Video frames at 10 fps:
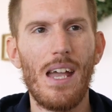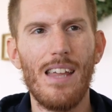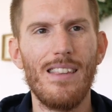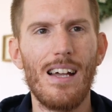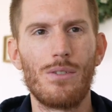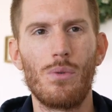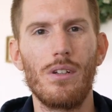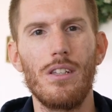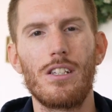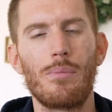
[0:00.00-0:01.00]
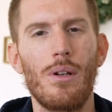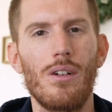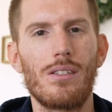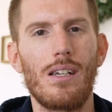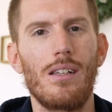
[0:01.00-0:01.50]
and that's where the
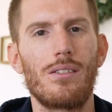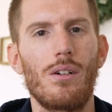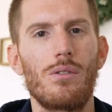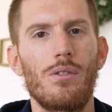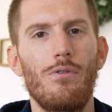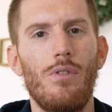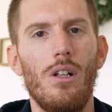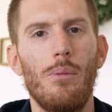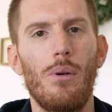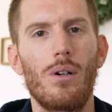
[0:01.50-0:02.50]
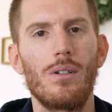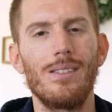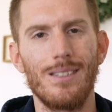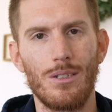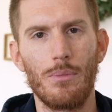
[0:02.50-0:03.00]
experience kind of starts to fall apart a
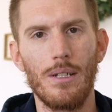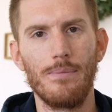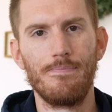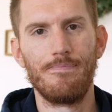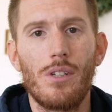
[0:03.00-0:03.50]
little bit.